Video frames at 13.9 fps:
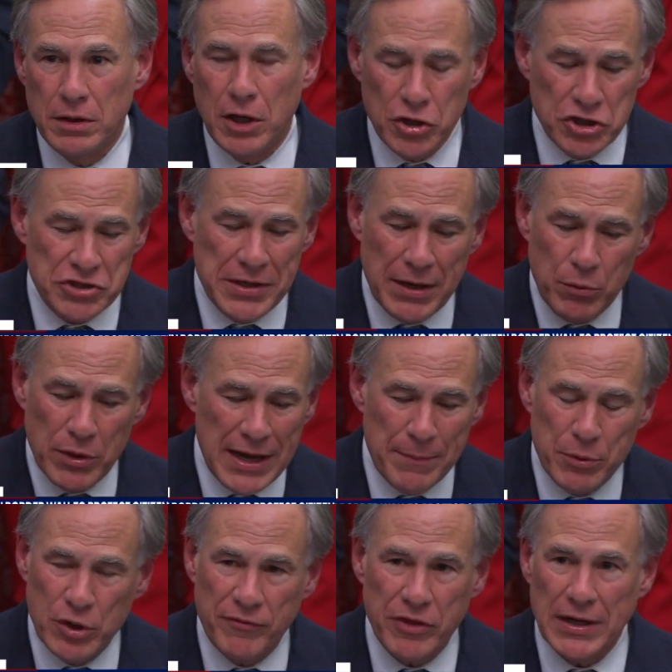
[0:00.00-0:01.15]
Understand what
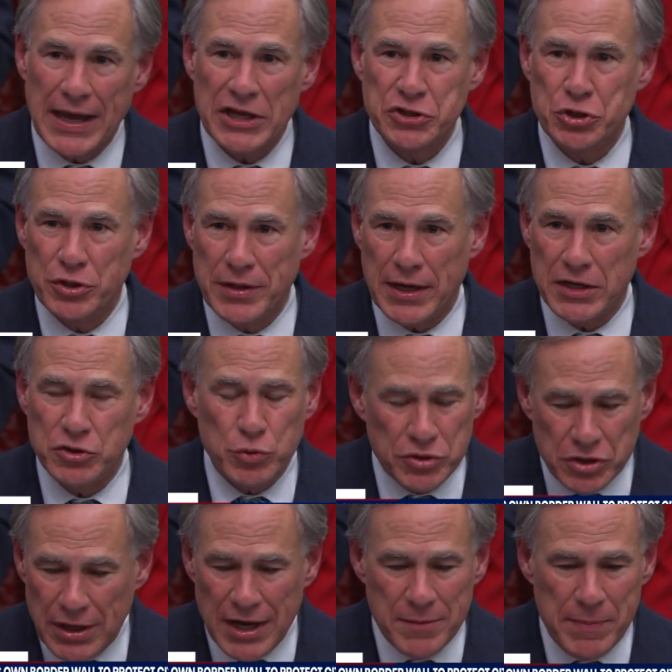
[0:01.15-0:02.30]
happened over the last 2 days,
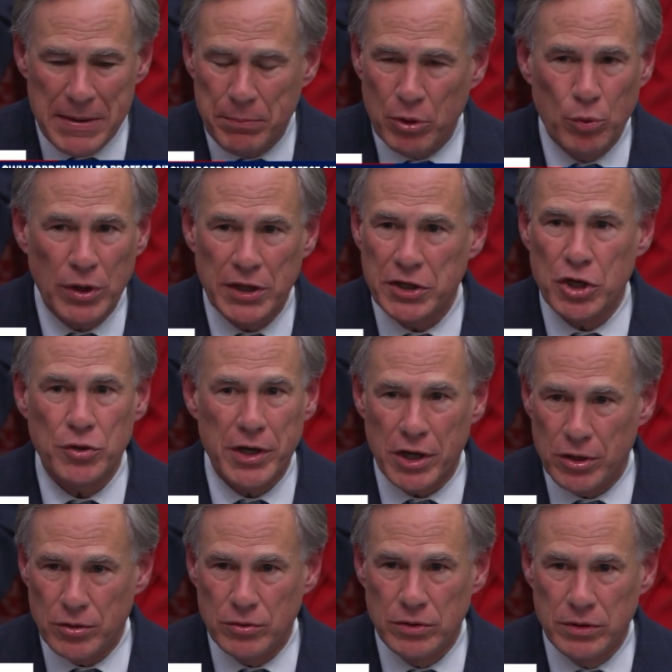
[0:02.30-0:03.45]
which a lot of people really don't know.